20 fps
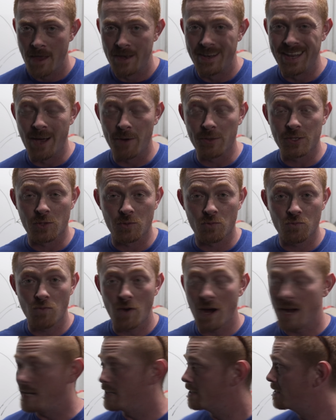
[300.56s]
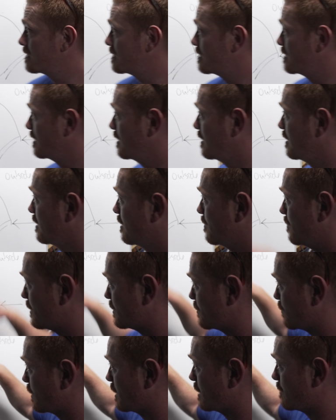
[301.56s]
Now it's a race
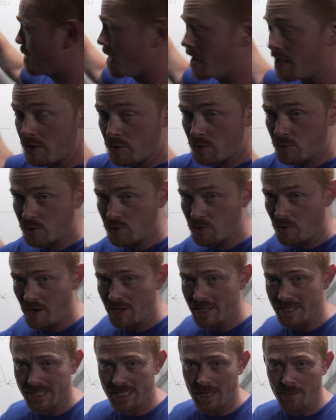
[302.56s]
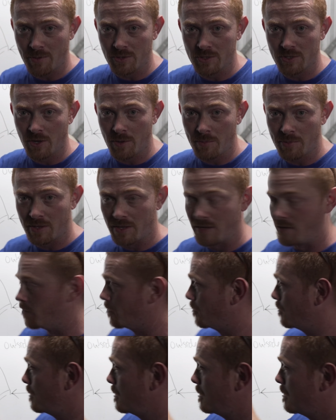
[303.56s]
between the man who's trying to step on top of the
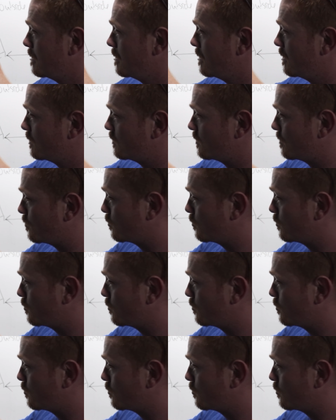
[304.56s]
hill to